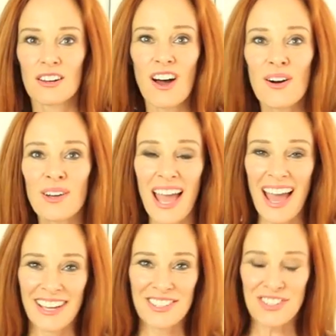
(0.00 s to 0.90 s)

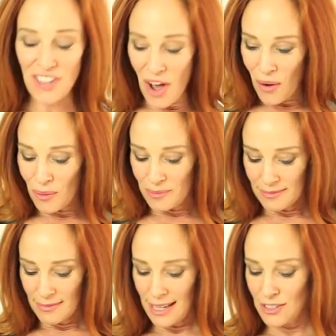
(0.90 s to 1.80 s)
Okay, so
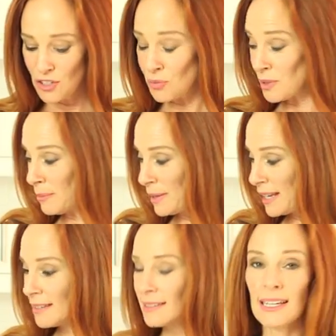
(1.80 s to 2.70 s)
it's
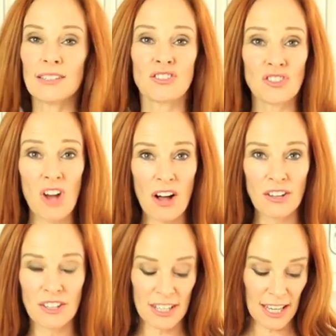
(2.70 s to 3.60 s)
creamy, it's
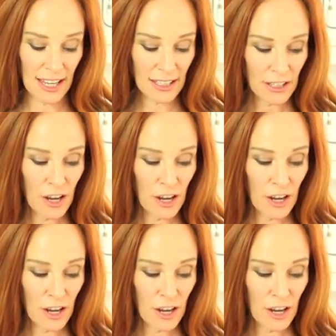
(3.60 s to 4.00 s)
chocolatey.